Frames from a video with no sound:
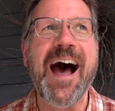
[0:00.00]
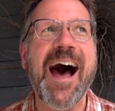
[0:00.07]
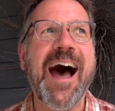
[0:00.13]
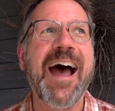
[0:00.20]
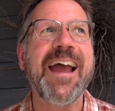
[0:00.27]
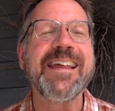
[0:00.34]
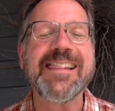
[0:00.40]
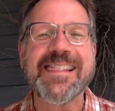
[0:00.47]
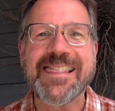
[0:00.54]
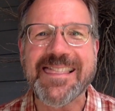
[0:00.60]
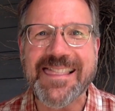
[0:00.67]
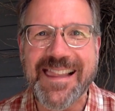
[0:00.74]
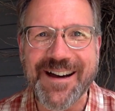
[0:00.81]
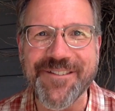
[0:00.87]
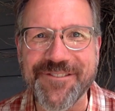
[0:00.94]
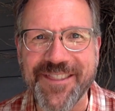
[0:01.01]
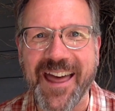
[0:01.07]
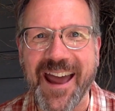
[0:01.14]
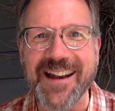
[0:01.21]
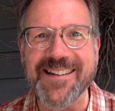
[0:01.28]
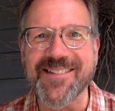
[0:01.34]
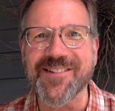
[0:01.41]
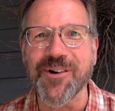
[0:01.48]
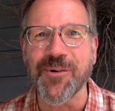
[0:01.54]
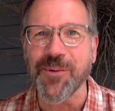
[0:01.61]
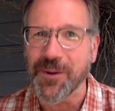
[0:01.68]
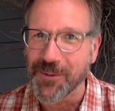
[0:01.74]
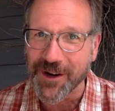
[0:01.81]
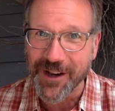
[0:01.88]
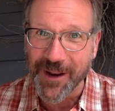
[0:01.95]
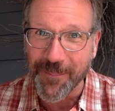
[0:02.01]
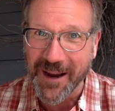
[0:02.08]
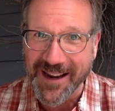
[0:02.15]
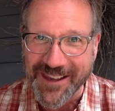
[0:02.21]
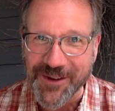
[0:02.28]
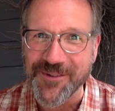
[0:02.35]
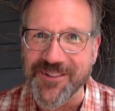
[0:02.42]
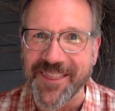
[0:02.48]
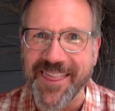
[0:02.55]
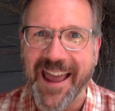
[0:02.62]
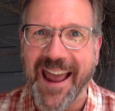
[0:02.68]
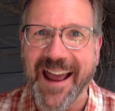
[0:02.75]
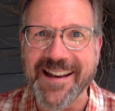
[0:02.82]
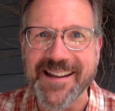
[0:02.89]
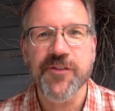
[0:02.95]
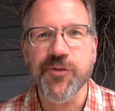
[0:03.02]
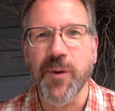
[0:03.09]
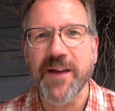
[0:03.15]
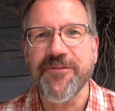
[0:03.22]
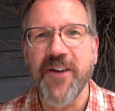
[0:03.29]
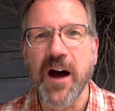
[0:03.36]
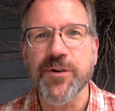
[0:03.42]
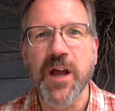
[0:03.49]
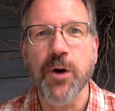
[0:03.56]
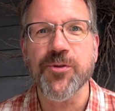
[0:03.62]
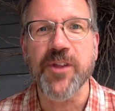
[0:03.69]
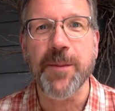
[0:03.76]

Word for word: I love that, so we were going to make use of that. So I found out